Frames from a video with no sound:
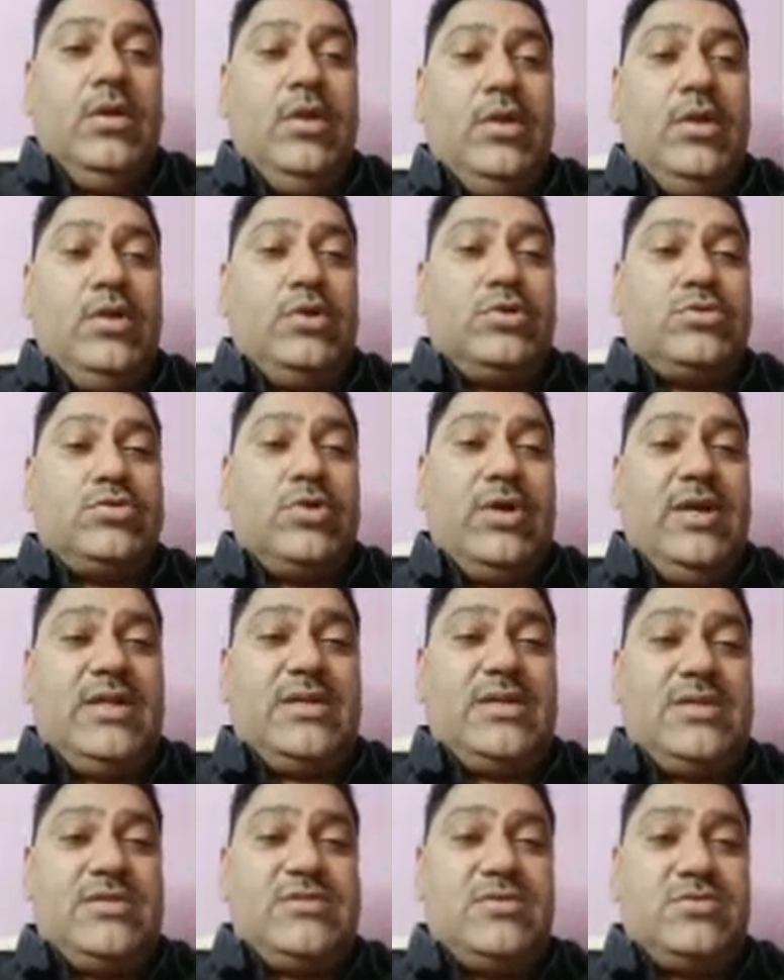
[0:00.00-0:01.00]
Now, soil
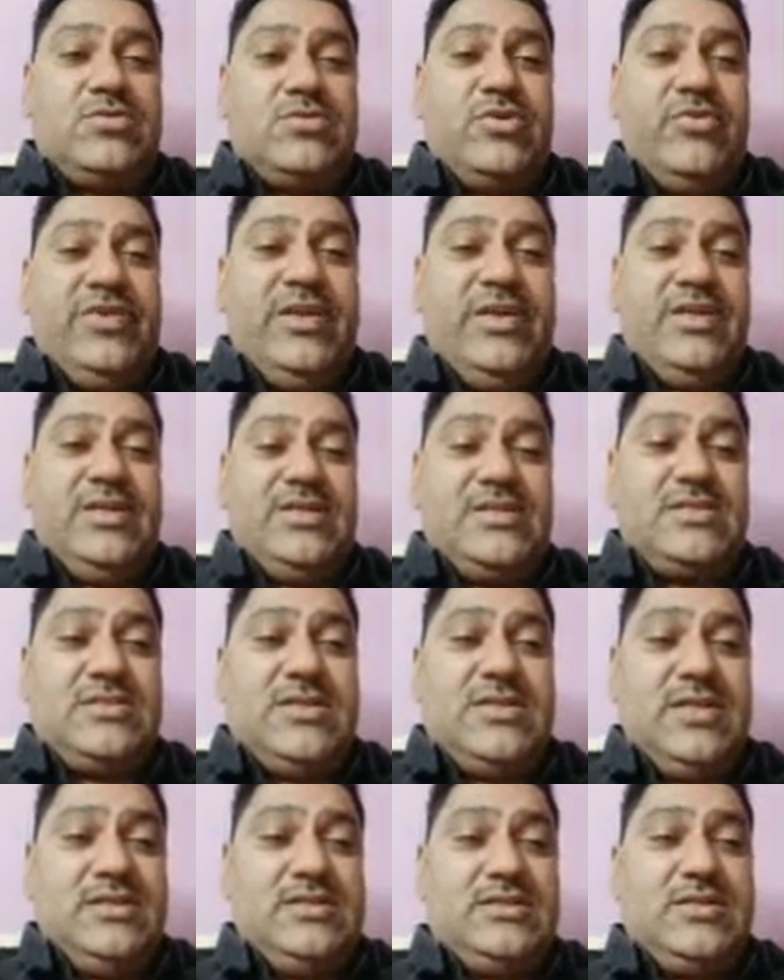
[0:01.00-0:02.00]
consists of various
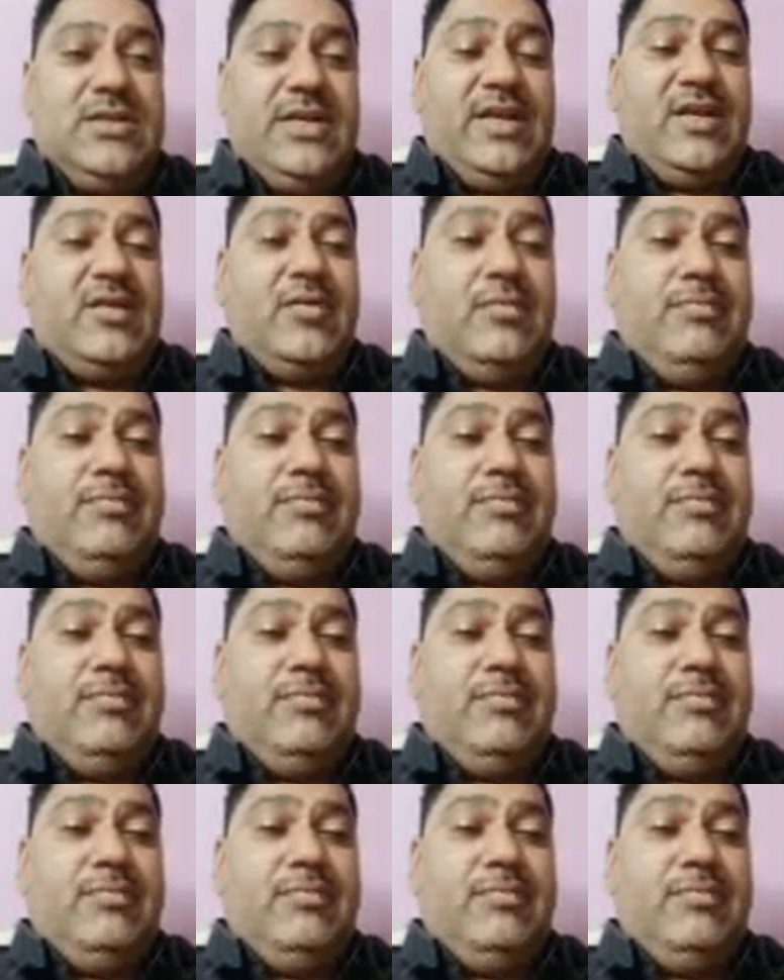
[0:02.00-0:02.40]
things like